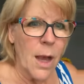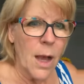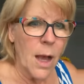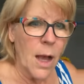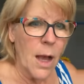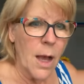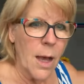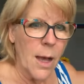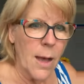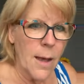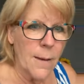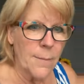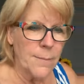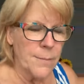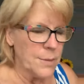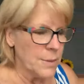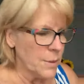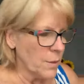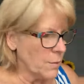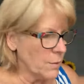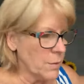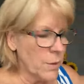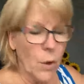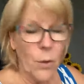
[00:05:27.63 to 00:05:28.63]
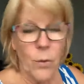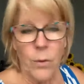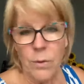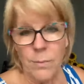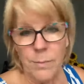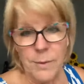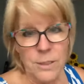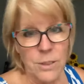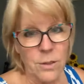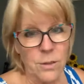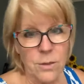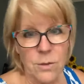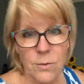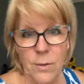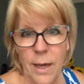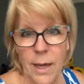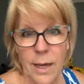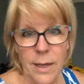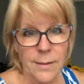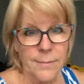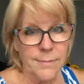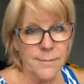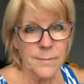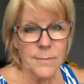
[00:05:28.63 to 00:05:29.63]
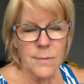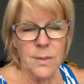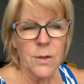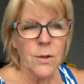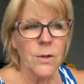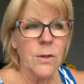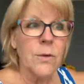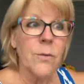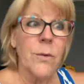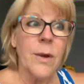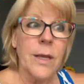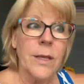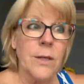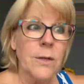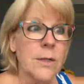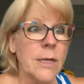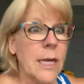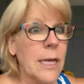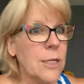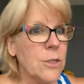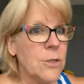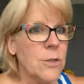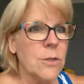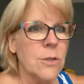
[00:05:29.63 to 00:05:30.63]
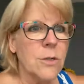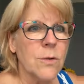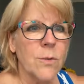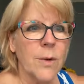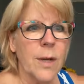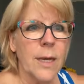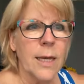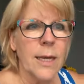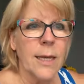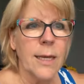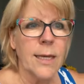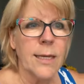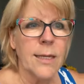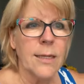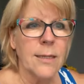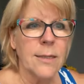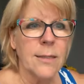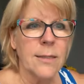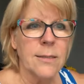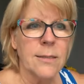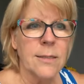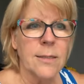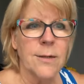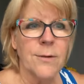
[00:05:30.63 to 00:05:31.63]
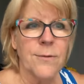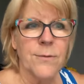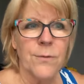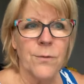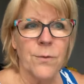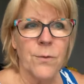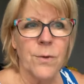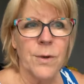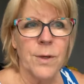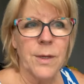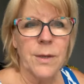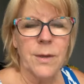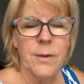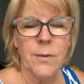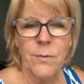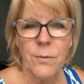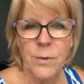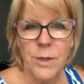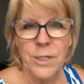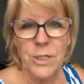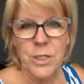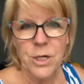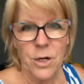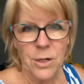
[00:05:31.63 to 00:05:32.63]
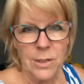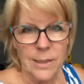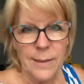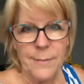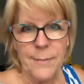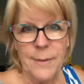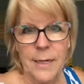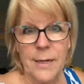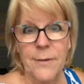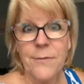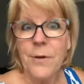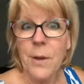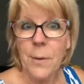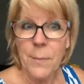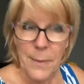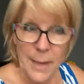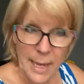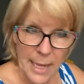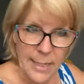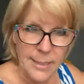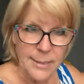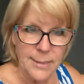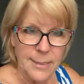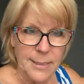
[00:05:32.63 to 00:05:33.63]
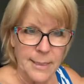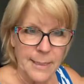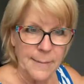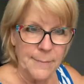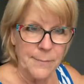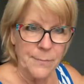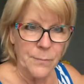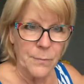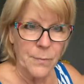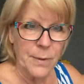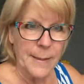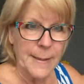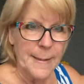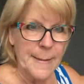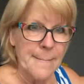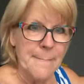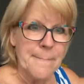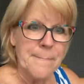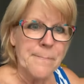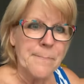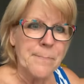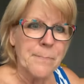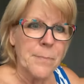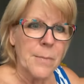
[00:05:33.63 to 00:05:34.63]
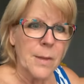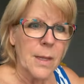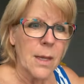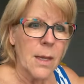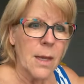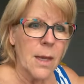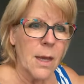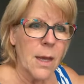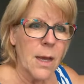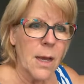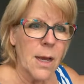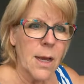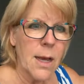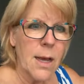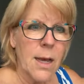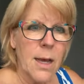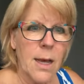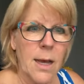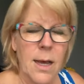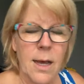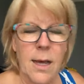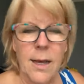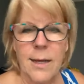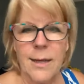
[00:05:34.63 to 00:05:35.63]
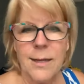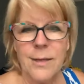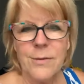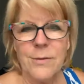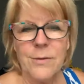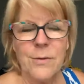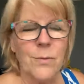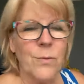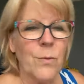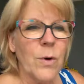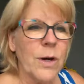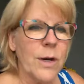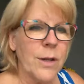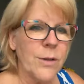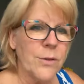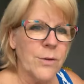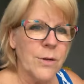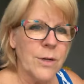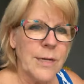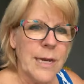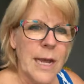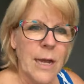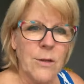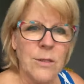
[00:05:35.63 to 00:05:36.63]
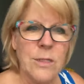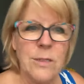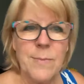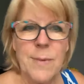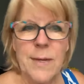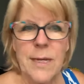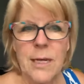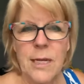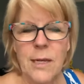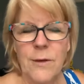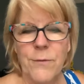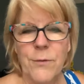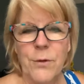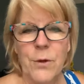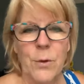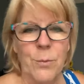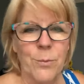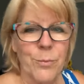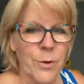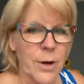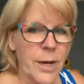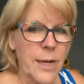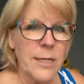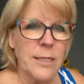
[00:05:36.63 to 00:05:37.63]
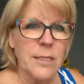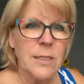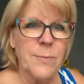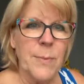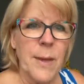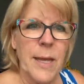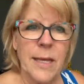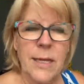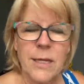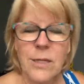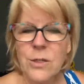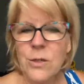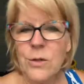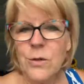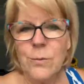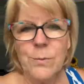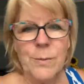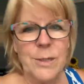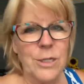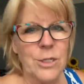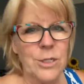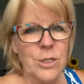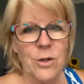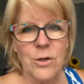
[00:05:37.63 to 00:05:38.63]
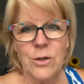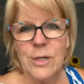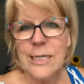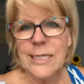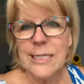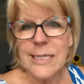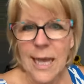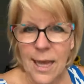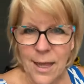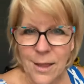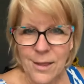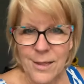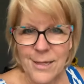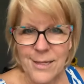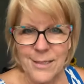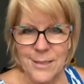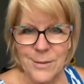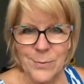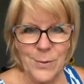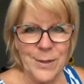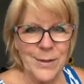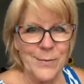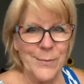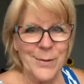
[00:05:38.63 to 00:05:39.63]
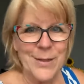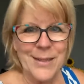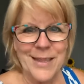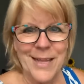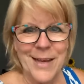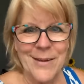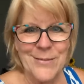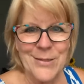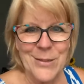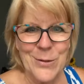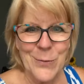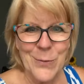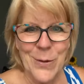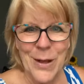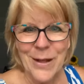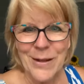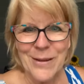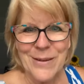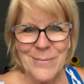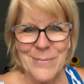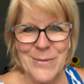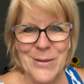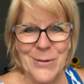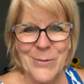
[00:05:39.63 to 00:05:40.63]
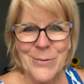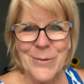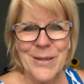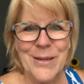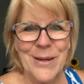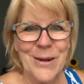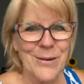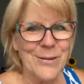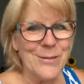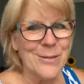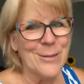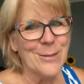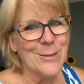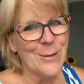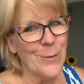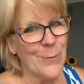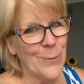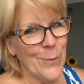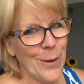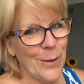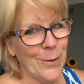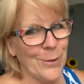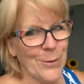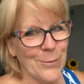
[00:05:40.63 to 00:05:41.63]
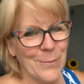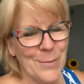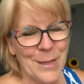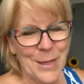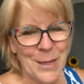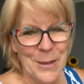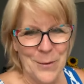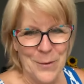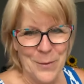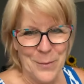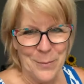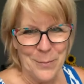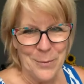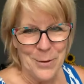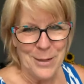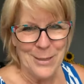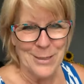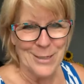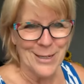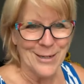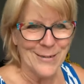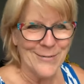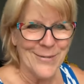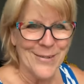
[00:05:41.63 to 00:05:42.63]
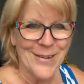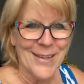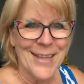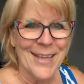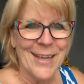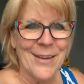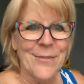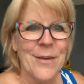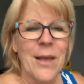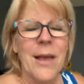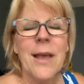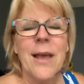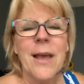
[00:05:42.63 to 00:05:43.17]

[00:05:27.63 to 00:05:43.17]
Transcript: Um, so no one will be turned away. The only way you'll get turned away is if we reach our limit of capacity, right? Uh, one other announcement, if you're brand spanking new, be sure to tell us. We would love to welcome you. We are so welcoming here at Project Forgive.